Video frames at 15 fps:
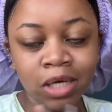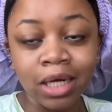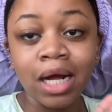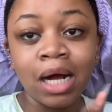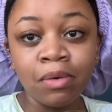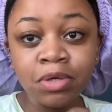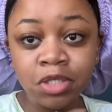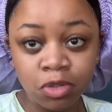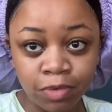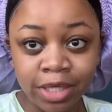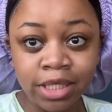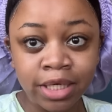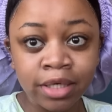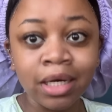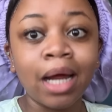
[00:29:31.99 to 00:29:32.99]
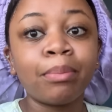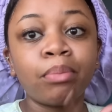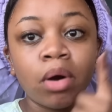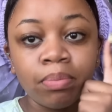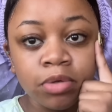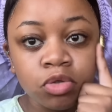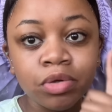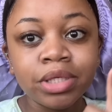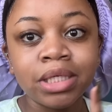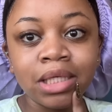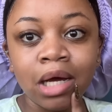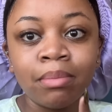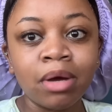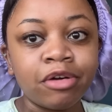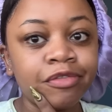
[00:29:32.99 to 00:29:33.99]
like i was sweating like proper sweating
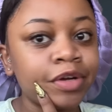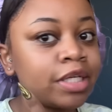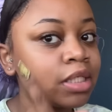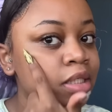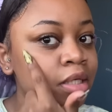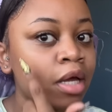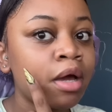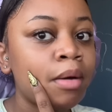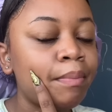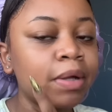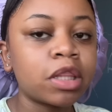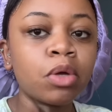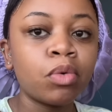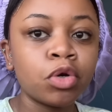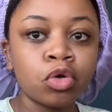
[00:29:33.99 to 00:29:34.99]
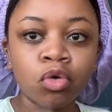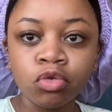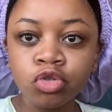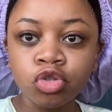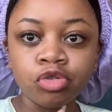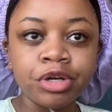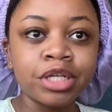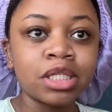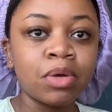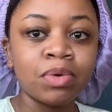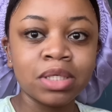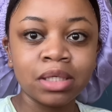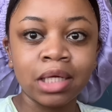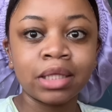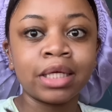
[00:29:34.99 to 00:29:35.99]
down my face but there were no streaks, there
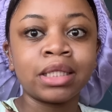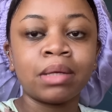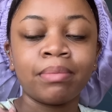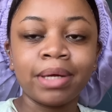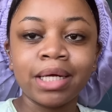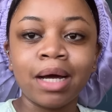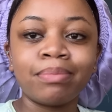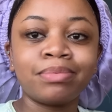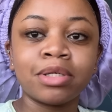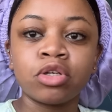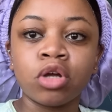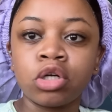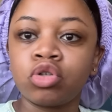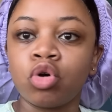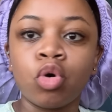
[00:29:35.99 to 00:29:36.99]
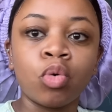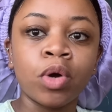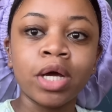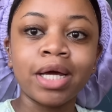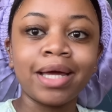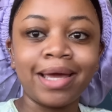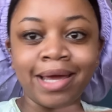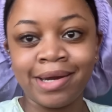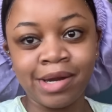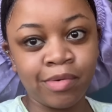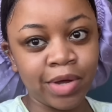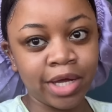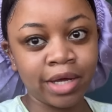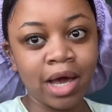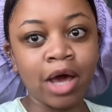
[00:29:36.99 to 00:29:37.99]
was nothing, the makeup did not go
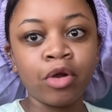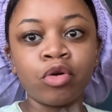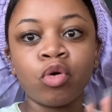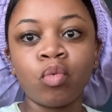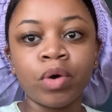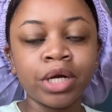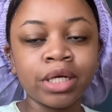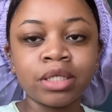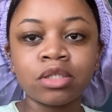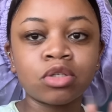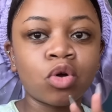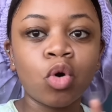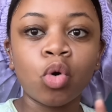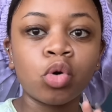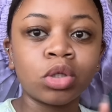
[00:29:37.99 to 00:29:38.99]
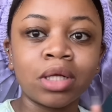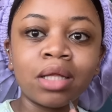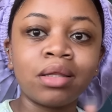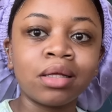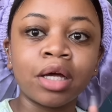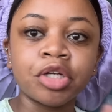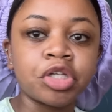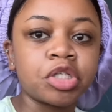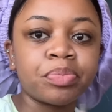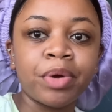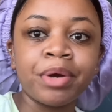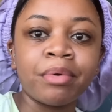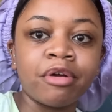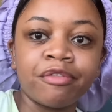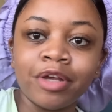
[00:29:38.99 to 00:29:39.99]
anywhere. I don't know what it's called, that thing that she
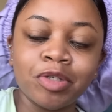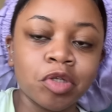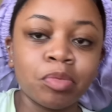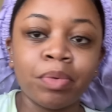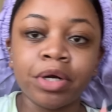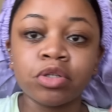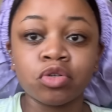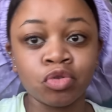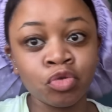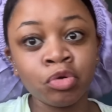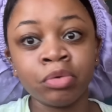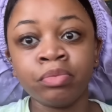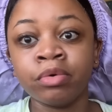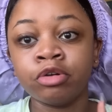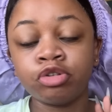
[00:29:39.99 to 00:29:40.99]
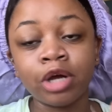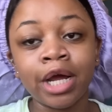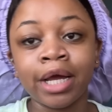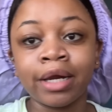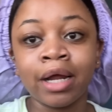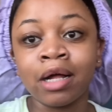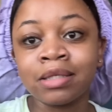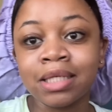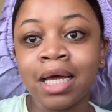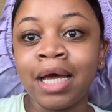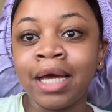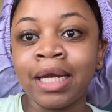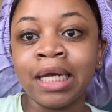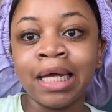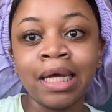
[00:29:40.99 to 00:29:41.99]
sprayed my face with, but it's new and we were trying it out
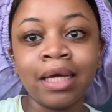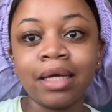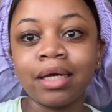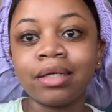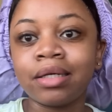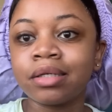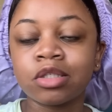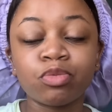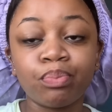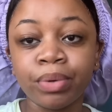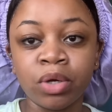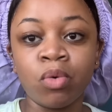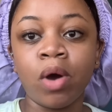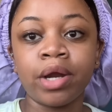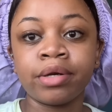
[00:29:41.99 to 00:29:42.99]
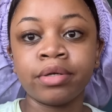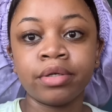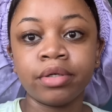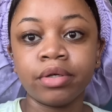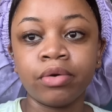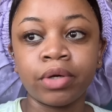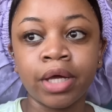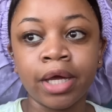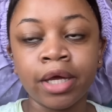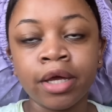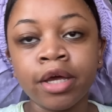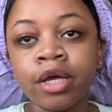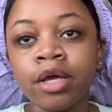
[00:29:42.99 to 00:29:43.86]
and it did its big one, okay?